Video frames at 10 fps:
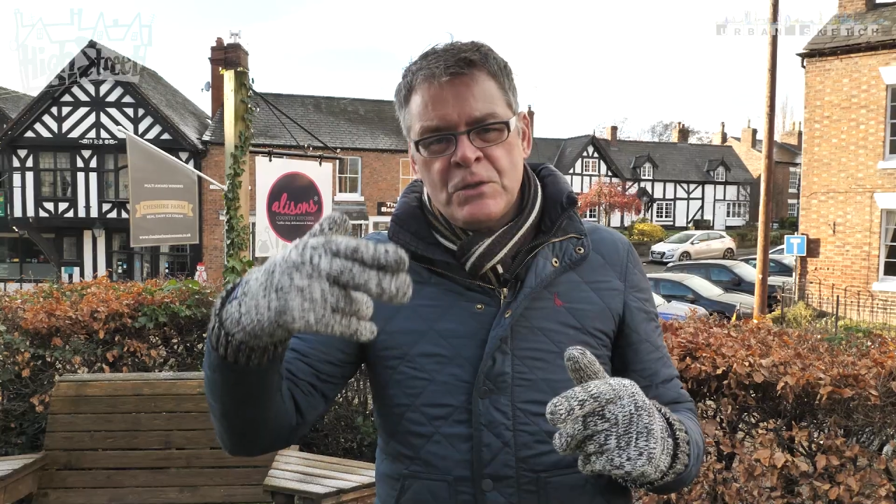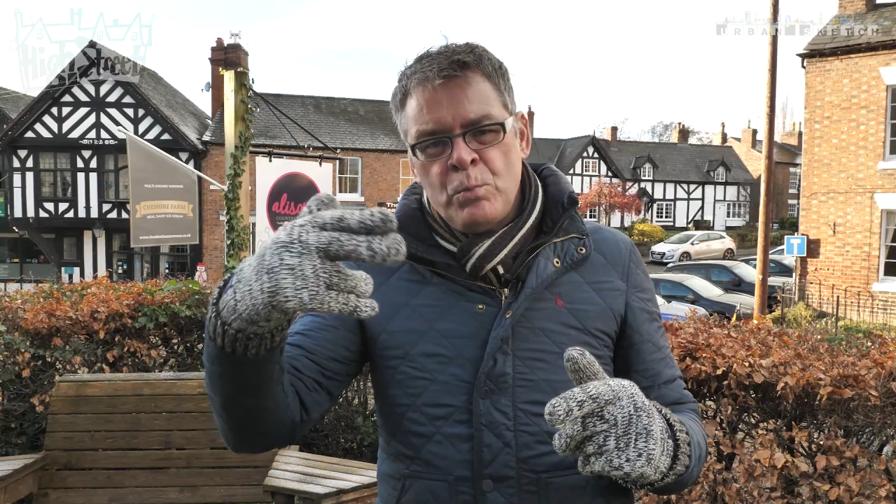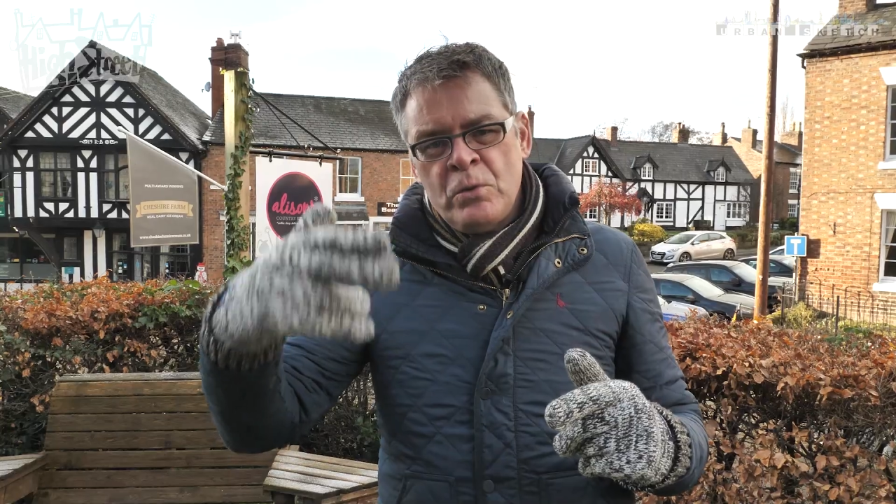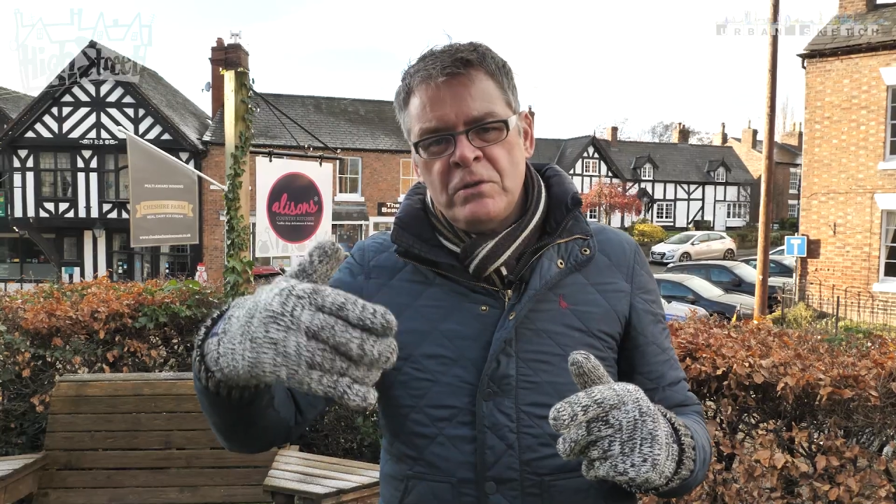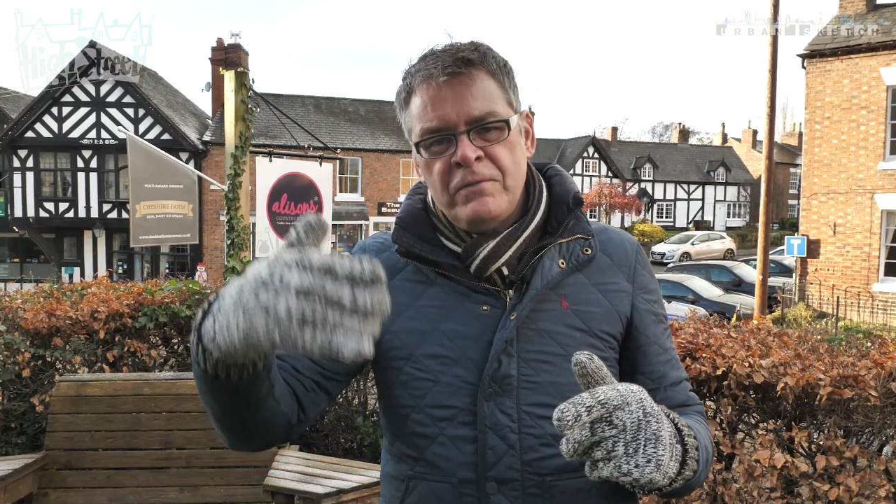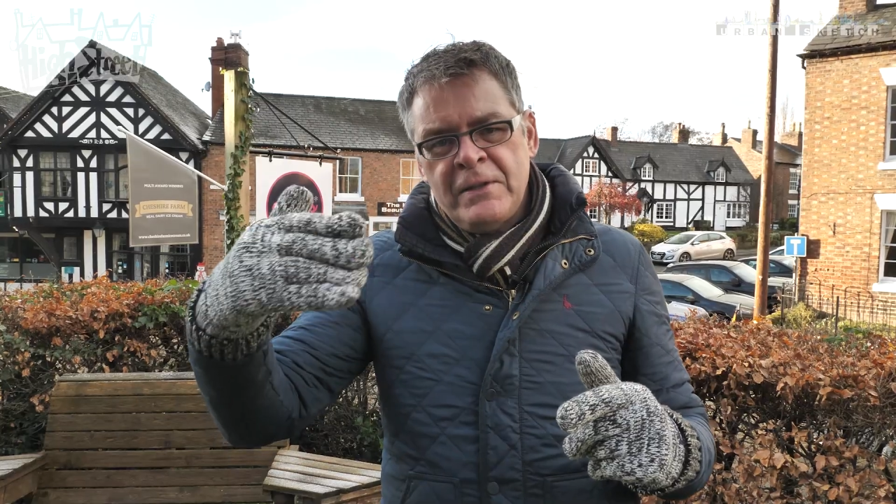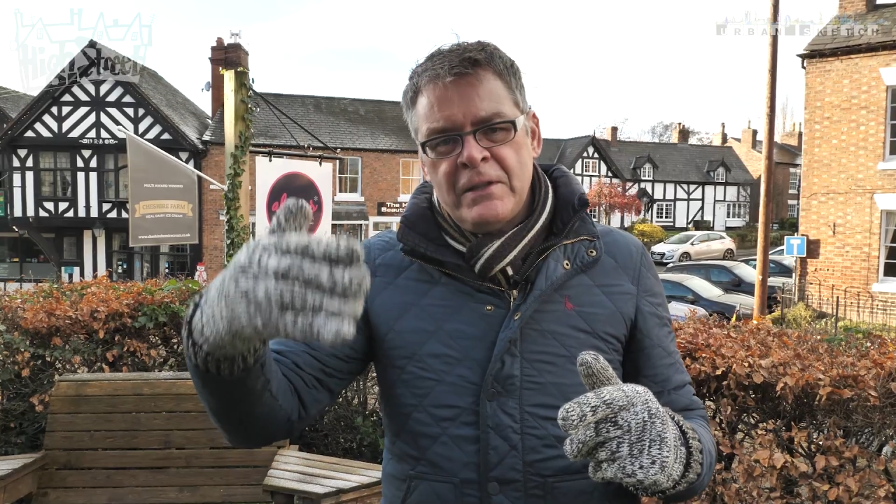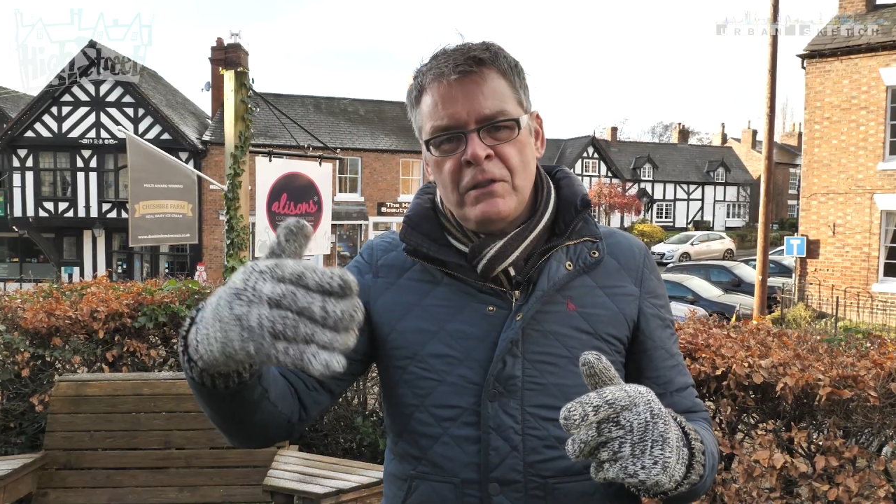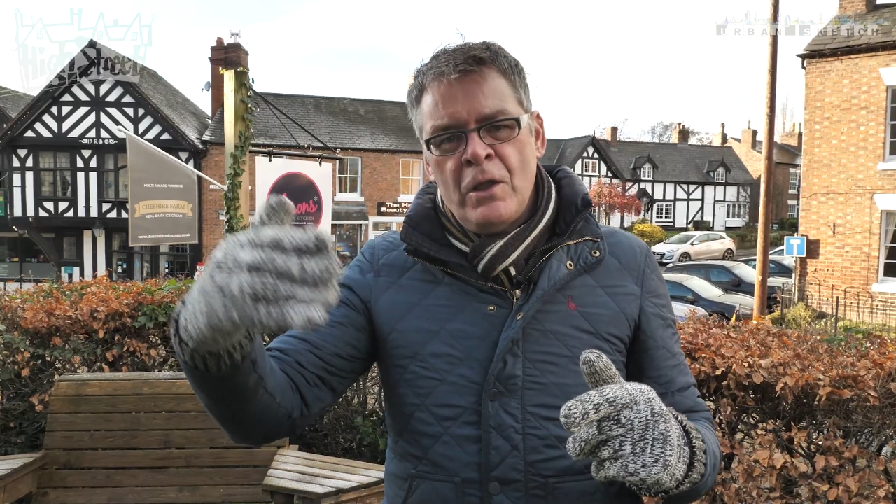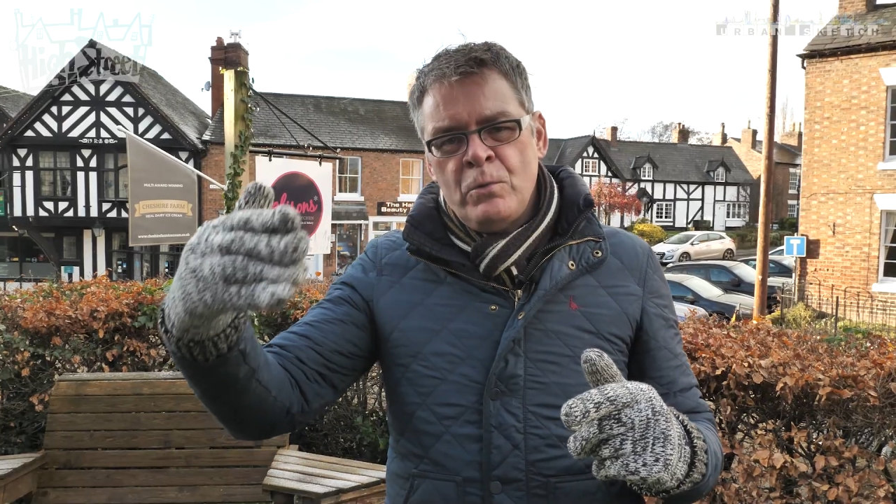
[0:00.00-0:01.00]
a wonderful
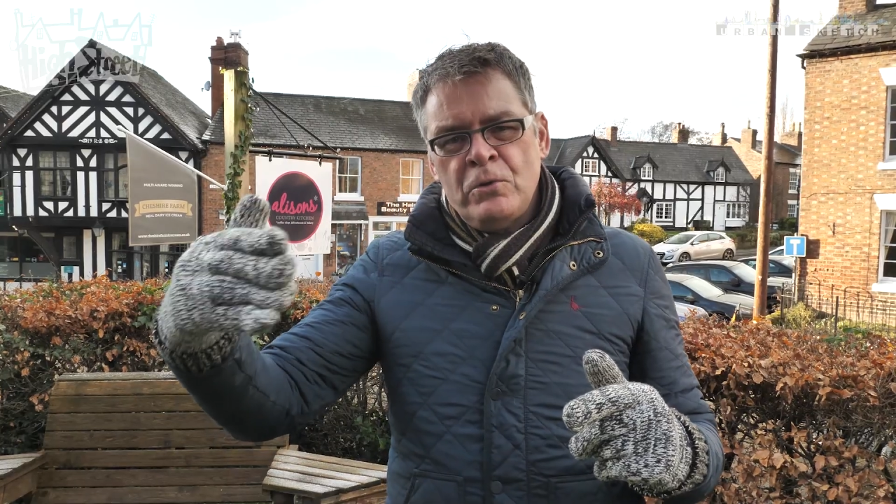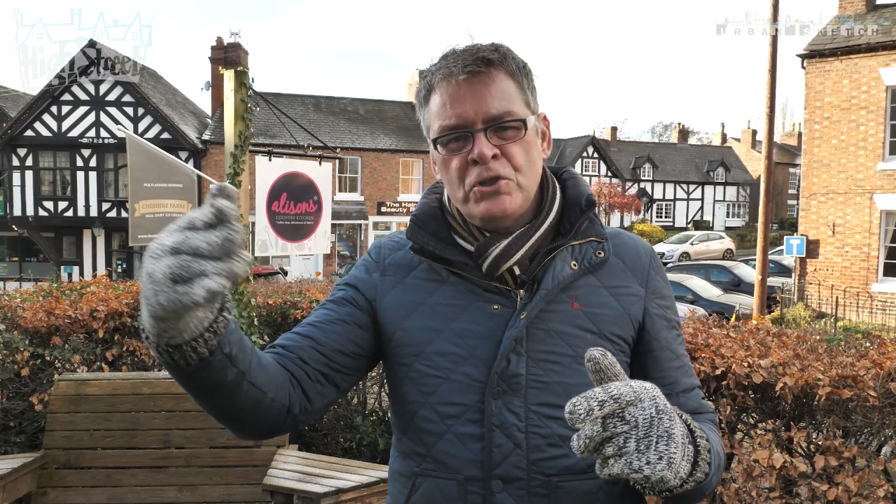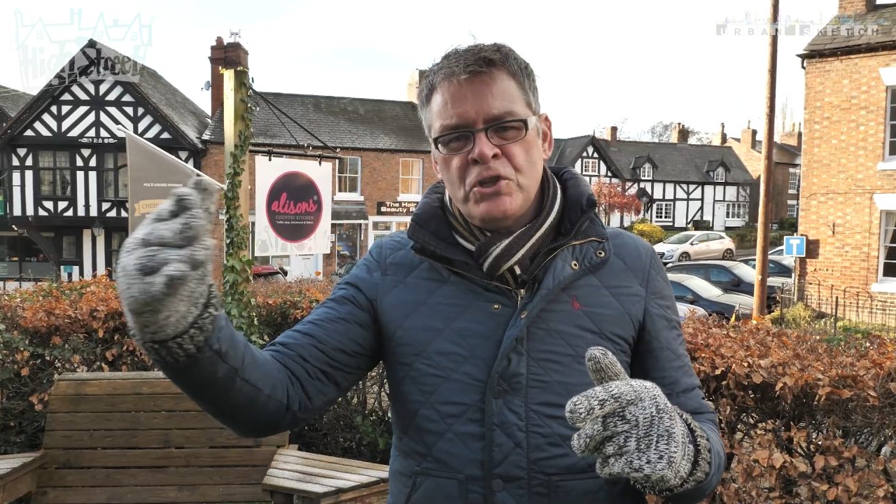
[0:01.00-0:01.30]
little local